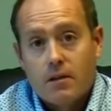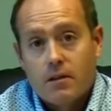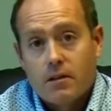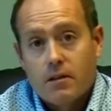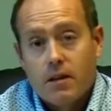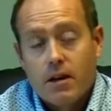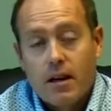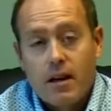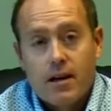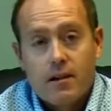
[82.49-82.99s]
It's
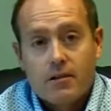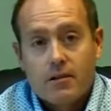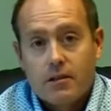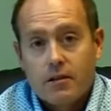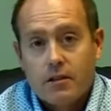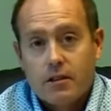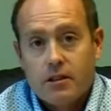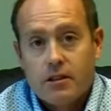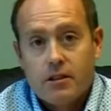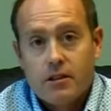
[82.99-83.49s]
going to ask
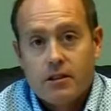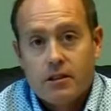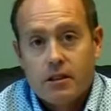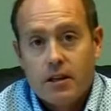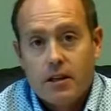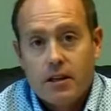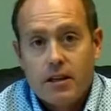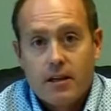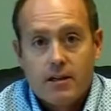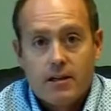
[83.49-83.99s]
you just to
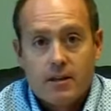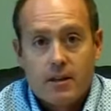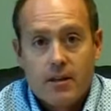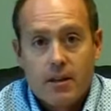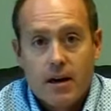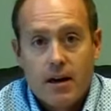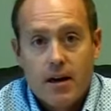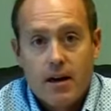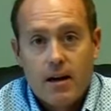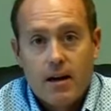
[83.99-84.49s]
say yes to
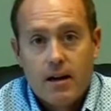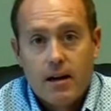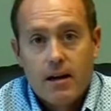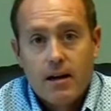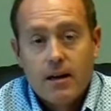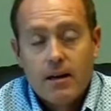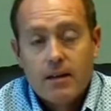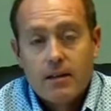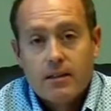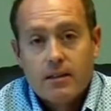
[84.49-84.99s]
that.
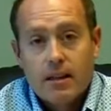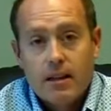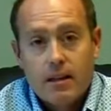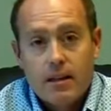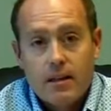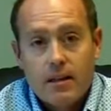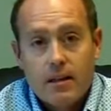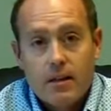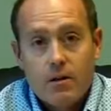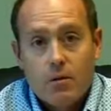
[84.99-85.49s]

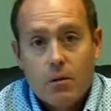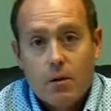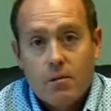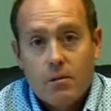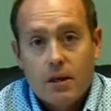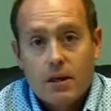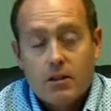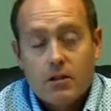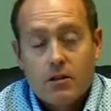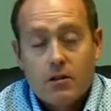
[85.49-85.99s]
Second thing you
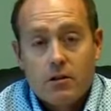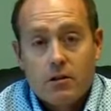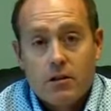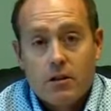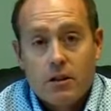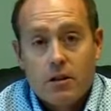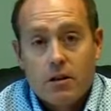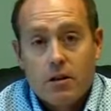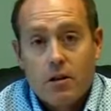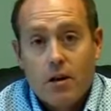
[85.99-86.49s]
want to make sure
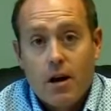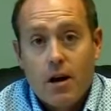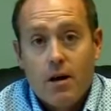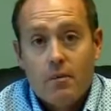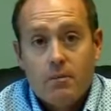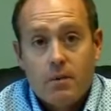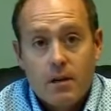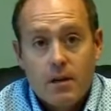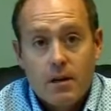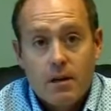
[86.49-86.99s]
is that you're
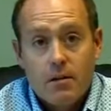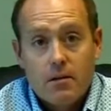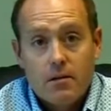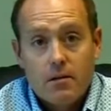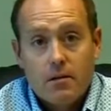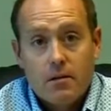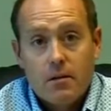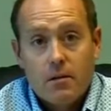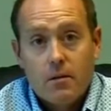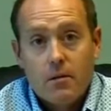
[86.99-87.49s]
opted
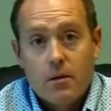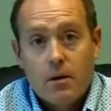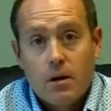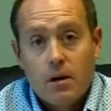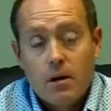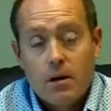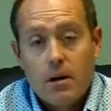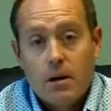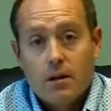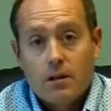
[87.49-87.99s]
into
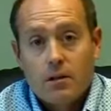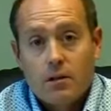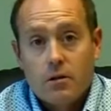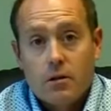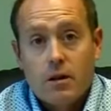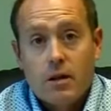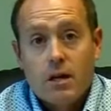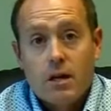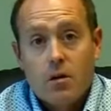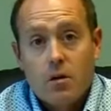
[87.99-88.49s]

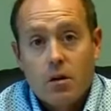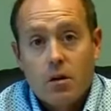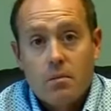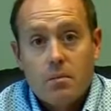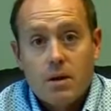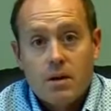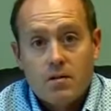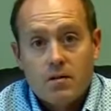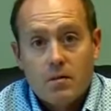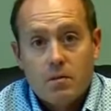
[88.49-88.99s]
also the
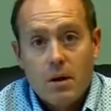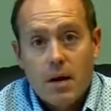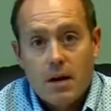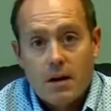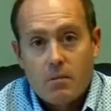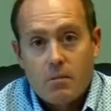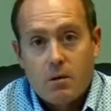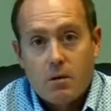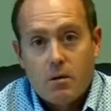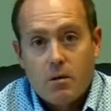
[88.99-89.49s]
Nerium Gives
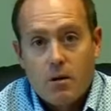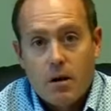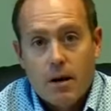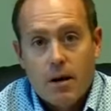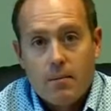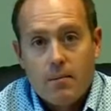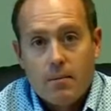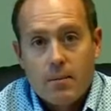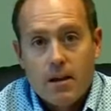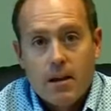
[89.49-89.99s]
Back
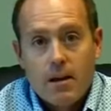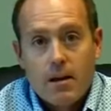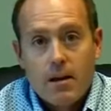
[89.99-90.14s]
program.